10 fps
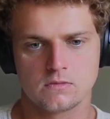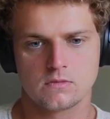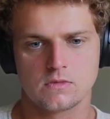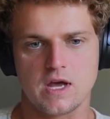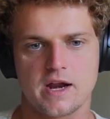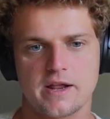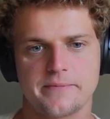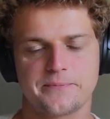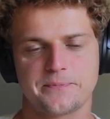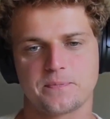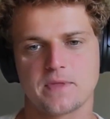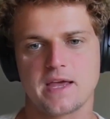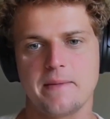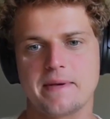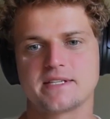Got it.
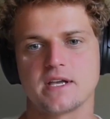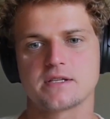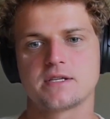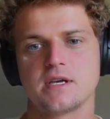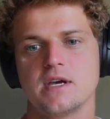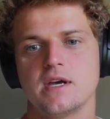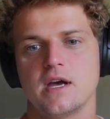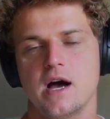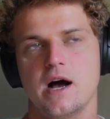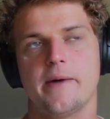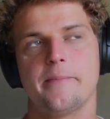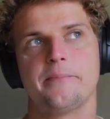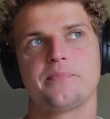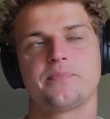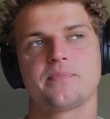That makes sense.
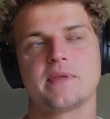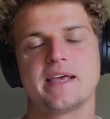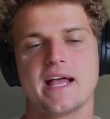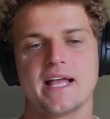Yeah,